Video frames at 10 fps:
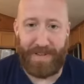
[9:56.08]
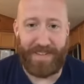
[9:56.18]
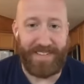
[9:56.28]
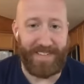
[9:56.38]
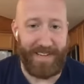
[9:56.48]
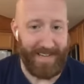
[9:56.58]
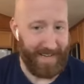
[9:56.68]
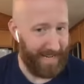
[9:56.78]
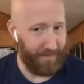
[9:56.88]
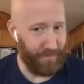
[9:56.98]
Well, Sid,
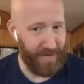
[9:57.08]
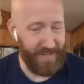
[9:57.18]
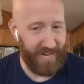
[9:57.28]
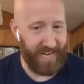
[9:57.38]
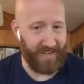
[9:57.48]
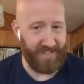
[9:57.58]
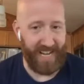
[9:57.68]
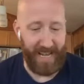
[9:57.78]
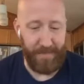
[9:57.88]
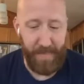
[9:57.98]
I appreciate your
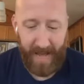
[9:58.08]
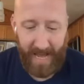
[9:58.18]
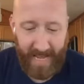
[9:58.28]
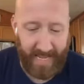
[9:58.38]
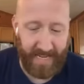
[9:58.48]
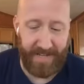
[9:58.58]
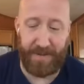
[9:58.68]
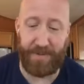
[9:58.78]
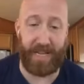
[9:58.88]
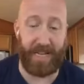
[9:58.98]
time. I
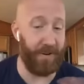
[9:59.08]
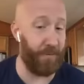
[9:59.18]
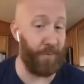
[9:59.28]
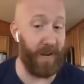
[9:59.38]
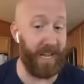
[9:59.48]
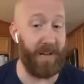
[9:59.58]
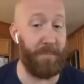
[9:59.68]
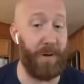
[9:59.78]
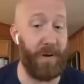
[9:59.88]
know that you're running